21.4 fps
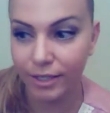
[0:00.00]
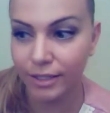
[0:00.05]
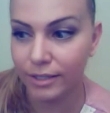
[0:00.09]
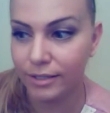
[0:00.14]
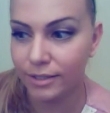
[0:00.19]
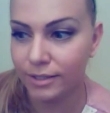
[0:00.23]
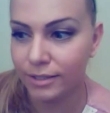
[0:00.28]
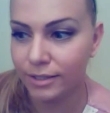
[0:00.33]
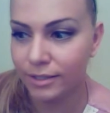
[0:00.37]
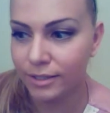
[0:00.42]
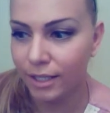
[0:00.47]

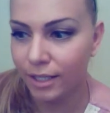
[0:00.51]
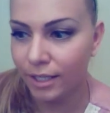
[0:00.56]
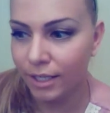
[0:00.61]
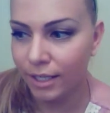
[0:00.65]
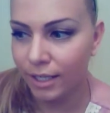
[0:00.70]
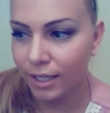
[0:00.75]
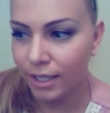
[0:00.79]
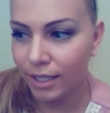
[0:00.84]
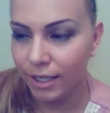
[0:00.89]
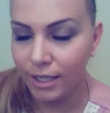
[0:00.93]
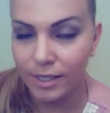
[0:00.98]
It's
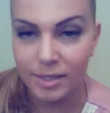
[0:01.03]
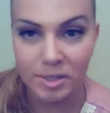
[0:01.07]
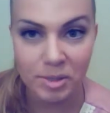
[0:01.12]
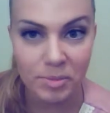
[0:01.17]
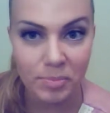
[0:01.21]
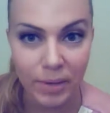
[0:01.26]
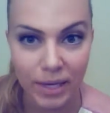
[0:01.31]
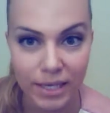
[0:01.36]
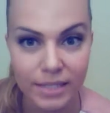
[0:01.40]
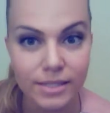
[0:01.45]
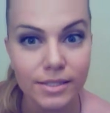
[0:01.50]
it's
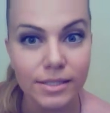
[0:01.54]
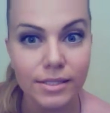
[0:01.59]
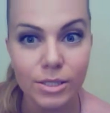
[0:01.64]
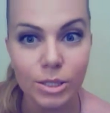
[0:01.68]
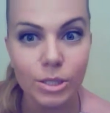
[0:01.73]
amazing.